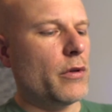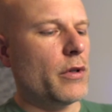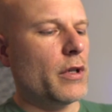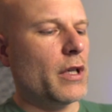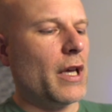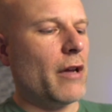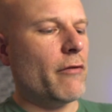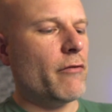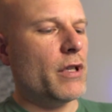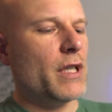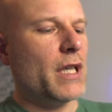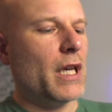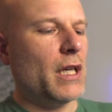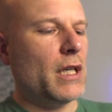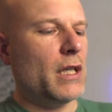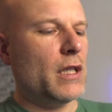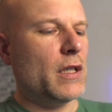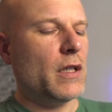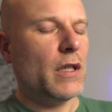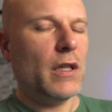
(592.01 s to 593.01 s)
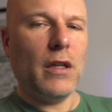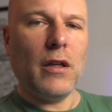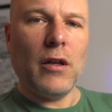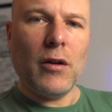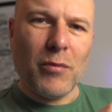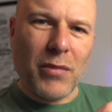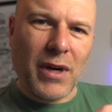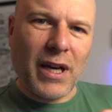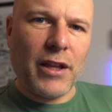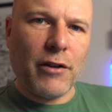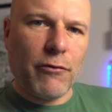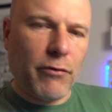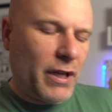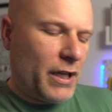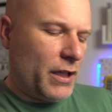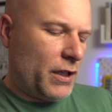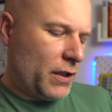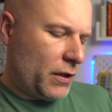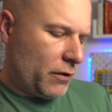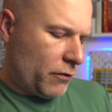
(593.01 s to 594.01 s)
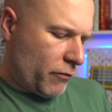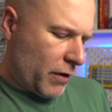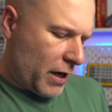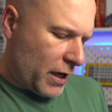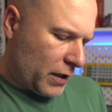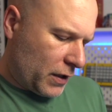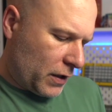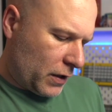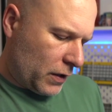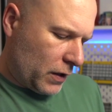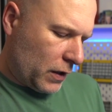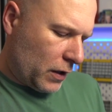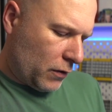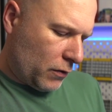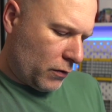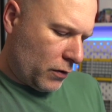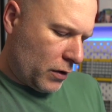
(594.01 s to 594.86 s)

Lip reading: get retained by the wrist rest. So